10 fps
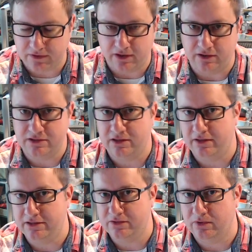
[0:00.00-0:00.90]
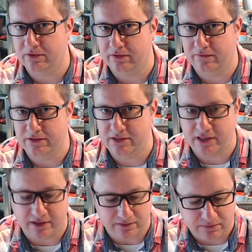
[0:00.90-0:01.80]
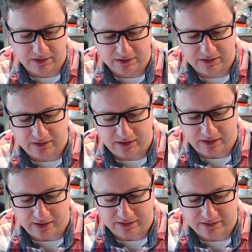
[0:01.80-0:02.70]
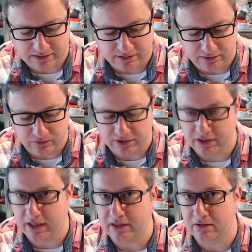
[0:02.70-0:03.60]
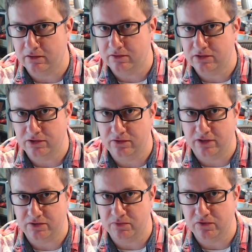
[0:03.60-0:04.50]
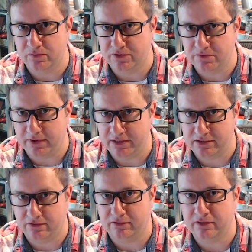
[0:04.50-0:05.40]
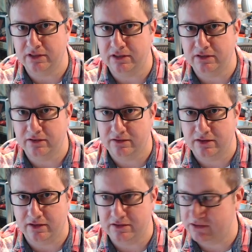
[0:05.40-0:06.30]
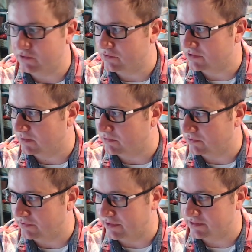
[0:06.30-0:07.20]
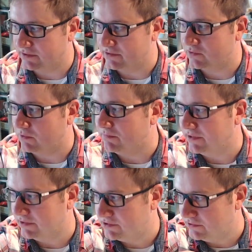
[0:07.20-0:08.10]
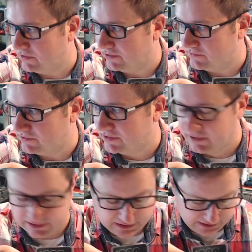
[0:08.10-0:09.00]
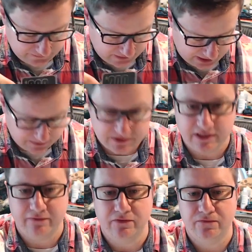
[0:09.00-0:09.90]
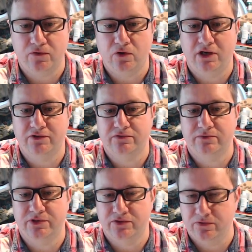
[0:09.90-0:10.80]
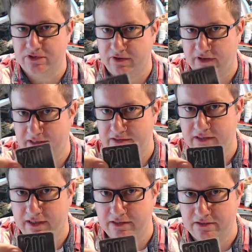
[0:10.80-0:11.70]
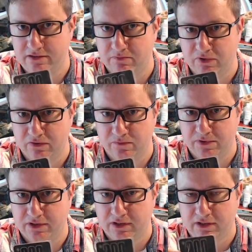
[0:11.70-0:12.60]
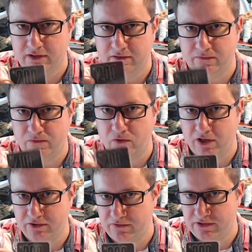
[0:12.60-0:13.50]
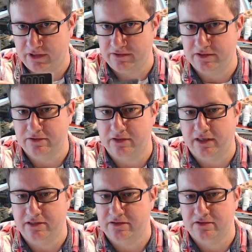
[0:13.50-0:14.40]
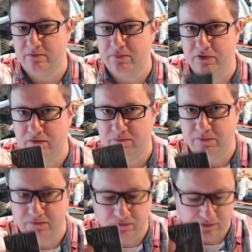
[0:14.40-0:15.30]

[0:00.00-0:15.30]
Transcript: cards like this one that are the same, and you would again do those movements based on the sequence number on there. So this one being a 200, if you happen to have the 400, which also has that instant movement, the 400 is going to do that instant move before